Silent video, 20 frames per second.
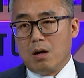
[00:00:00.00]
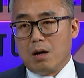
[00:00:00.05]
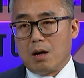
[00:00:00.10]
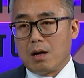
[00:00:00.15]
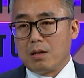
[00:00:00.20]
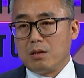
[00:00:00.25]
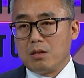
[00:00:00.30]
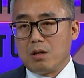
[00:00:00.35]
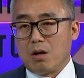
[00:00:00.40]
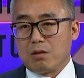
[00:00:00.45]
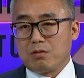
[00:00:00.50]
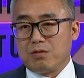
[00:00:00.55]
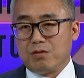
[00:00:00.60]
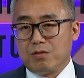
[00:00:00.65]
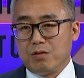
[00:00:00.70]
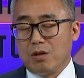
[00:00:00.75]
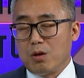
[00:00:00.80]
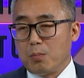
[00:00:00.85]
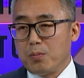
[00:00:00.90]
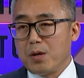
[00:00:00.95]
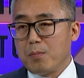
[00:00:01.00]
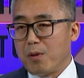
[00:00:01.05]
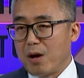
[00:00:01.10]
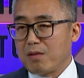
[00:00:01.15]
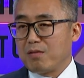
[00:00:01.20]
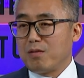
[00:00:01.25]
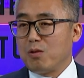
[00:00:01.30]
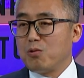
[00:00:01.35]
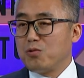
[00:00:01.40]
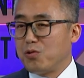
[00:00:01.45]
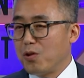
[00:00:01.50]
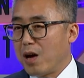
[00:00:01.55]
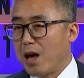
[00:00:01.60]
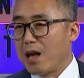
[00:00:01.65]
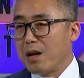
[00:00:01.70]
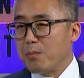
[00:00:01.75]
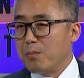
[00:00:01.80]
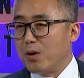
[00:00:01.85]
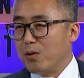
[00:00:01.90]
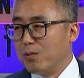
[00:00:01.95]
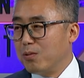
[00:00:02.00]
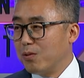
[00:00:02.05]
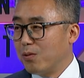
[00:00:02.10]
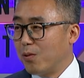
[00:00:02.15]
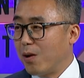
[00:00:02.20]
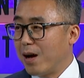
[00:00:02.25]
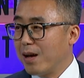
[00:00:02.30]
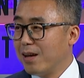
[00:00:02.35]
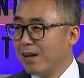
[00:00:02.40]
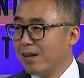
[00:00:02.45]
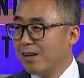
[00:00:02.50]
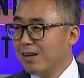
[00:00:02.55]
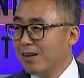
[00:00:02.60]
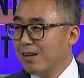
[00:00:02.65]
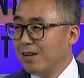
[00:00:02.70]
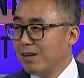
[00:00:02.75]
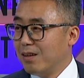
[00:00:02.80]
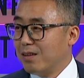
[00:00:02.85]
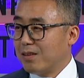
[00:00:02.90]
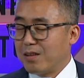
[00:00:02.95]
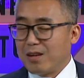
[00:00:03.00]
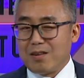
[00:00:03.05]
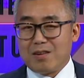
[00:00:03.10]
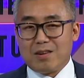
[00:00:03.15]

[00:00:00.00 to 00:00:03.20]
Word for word: are not, you know, people are social animal, right? They,